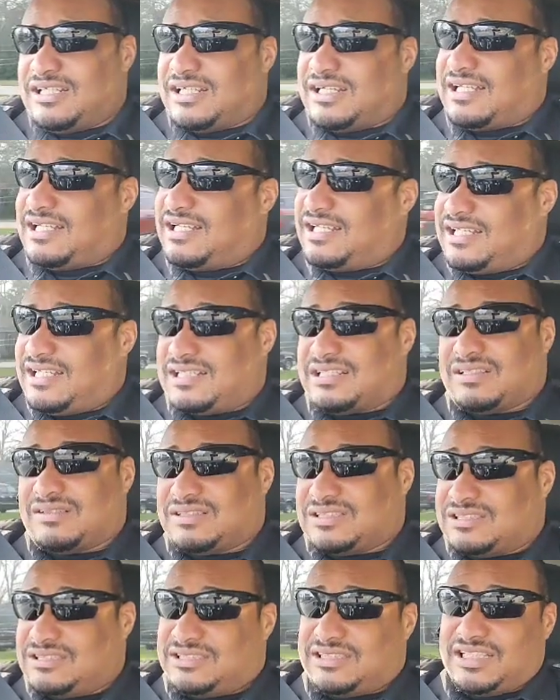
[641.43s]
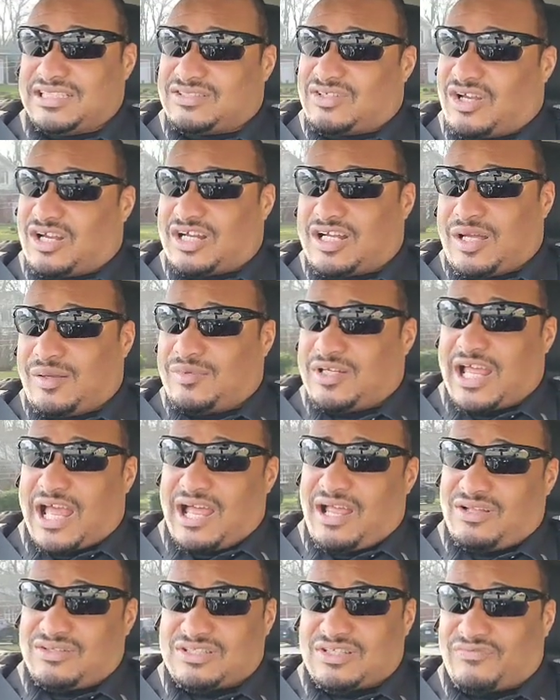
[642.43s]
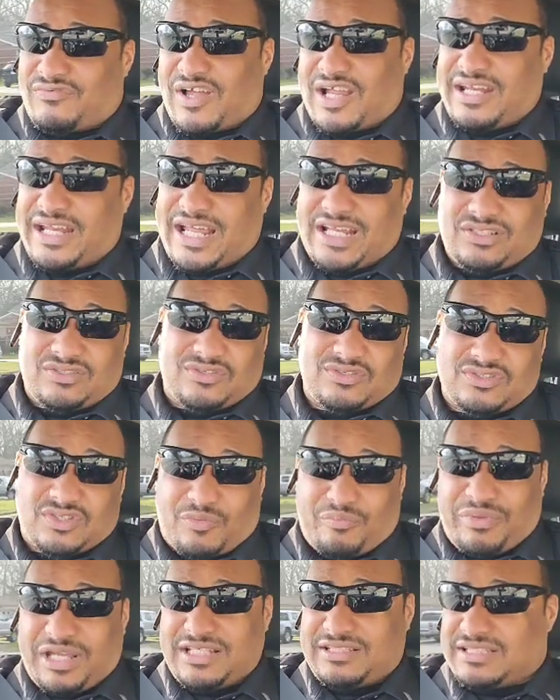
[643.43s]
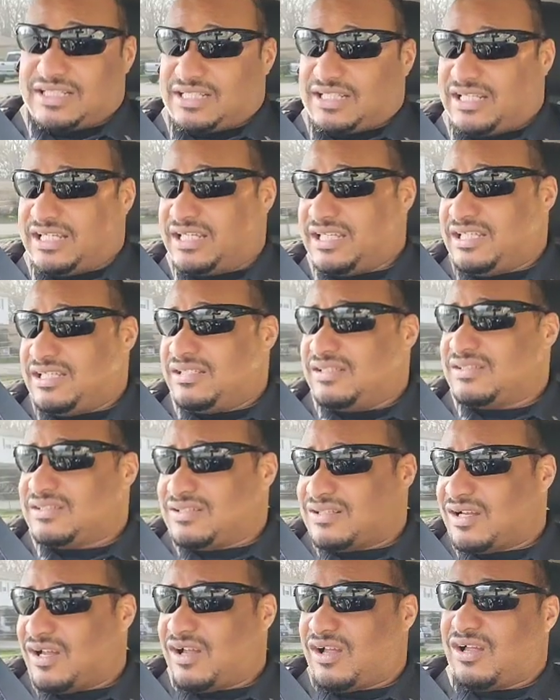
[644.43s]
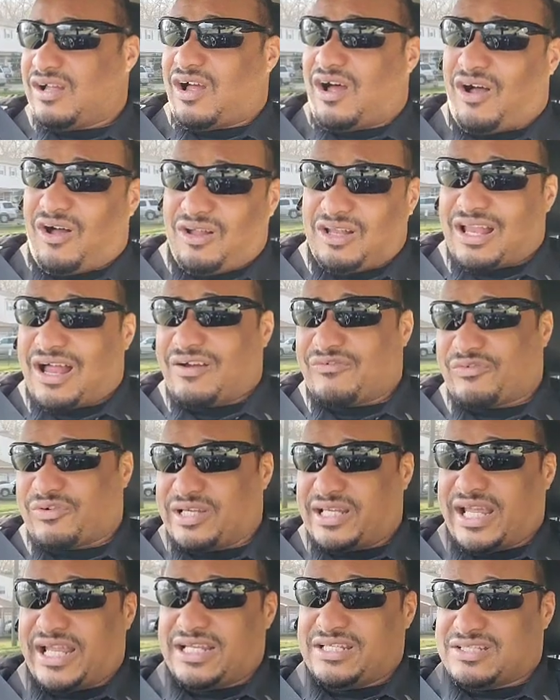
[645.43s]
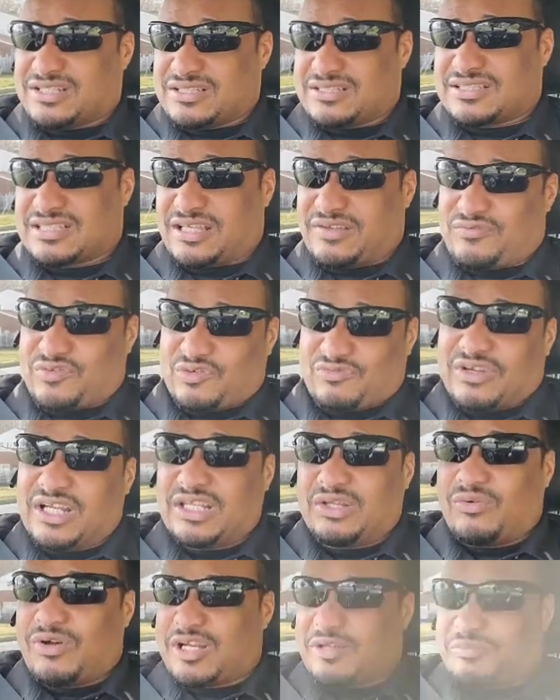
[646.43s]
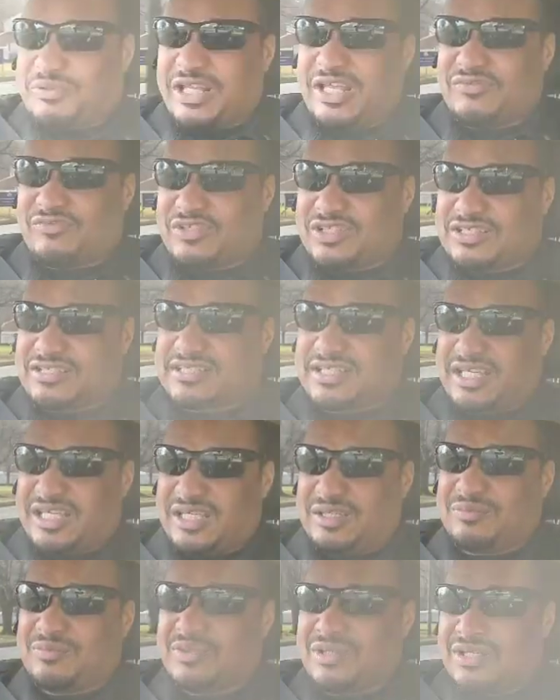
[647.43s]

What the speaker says: It's just going to come down to financials on basically all our free agents. If you really want to play for the team,